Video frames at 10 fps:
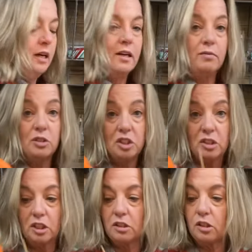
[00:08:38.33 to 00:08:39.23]
I'm
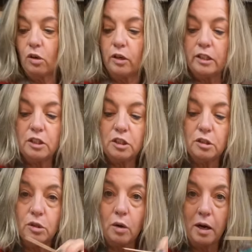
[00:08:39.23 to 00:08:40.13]
just going
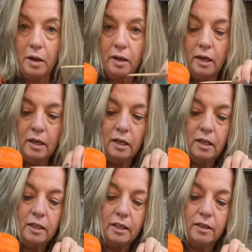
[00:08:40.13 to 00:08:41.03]
to
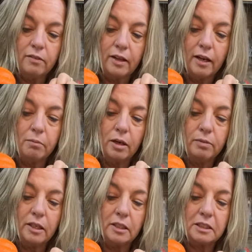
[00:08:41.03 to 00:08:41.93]
give that
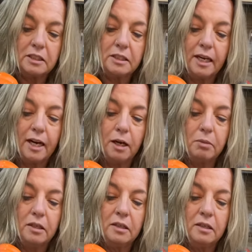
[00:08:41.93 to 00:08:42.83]
pumpkin a stab.